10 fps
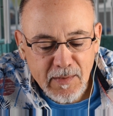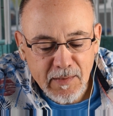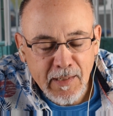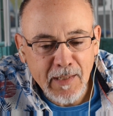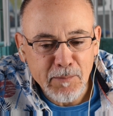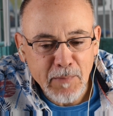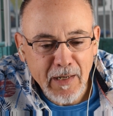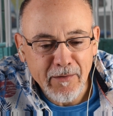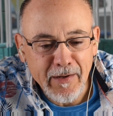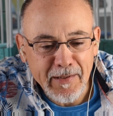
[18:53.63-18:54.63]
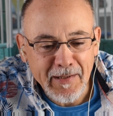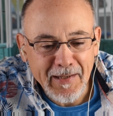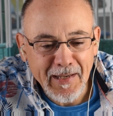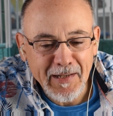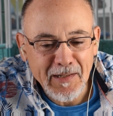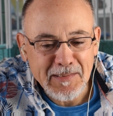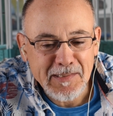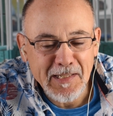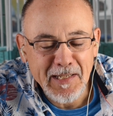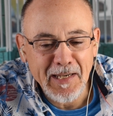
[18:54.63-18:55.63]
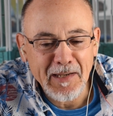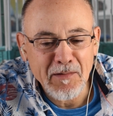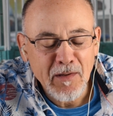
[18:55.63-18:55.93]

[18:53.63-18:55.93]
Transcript: calamari, and I was thinking,